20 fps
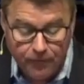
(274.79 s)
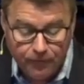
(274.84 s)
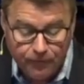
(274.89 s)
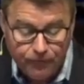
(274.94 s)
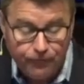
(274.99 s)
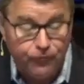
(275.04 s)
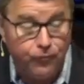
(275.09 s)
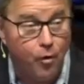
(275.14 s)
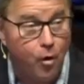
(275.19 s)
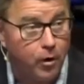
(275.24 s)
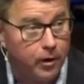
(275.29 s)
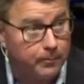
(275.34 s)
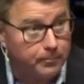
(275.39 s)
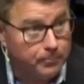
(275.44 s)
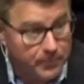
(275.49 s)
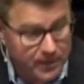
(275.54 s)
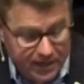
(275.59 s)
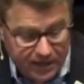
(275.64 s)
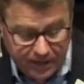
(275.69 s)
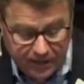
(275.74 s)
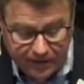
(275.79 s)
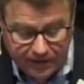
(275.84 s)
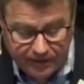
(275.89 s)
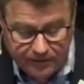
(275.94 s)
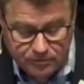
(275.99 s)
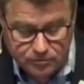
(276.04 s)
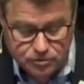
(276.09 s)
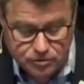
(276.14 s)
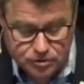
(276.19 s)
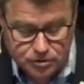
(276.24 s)
For
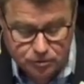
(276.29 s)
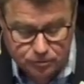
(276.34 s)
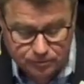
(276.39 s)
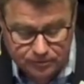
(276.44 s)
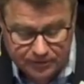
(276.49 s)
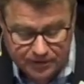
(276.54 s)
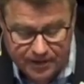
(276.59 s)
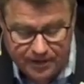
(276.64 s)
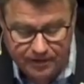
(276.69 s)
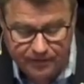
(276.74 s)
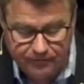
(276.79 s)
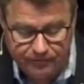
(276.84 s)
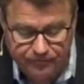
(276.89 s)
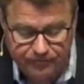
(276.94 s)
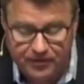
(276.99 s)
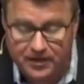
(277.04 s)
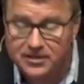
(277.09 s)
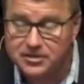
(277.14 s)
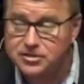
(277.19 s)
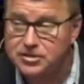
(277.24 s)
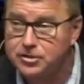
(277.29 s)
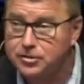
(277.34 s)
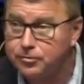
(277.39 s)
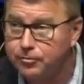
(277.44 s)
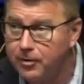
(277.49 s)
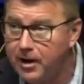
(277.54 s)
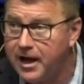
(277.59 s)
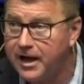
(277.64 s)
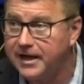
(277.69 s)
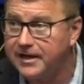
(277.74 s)
me to live is
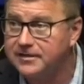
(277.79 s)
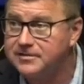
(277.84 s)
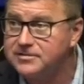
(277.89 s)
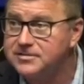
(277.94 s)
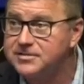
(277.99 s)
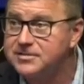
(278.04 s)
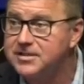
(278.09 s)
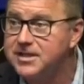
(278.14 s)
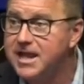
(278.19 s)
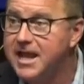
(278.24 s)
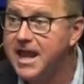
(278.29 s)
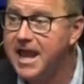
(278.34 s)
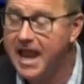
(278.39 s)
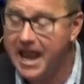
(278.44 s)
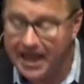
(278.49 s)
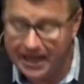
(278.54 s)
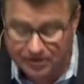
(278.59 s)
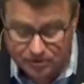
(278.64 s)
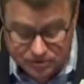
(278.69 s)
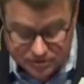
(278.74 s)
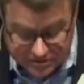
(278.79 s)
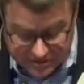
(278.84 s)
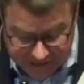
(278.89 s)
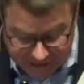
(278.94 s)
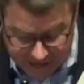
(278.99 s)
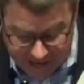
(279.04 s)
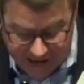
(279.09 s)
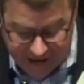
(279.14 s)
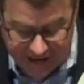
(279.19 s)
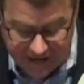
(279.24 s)
Christ and
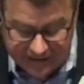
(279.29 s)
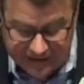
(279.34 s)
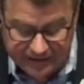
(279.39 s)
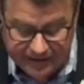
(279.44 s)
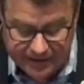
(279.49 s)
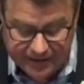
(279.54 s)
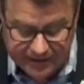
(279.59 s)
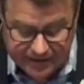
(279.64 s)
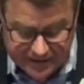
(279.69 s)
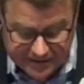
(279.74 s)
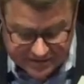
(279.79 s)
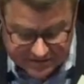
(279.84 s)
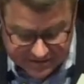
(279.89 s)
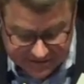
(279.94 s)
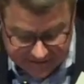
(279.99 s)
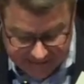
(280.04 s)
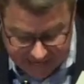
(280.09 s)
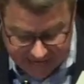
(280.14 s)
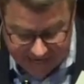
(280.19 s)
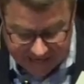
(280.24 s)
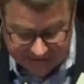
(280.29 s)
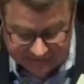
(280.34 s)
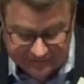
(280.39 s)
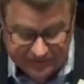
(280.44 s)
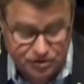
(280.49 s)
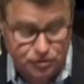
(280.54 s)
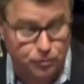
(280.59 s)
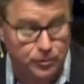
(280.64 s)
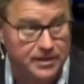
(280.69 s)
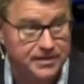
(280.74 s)
die is gain.
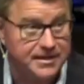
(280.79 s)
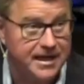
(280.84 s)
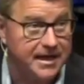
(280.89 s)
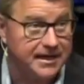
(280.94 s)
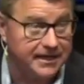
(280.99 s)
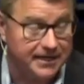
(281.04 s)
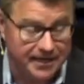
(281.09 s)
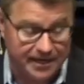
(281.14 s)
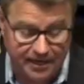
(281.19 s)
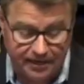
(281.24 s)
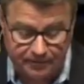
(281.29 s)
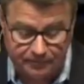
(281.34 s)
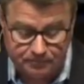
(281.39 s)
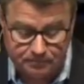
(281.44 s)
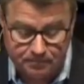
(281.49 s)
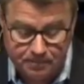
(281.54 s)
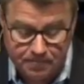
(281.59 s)
Let's read that again.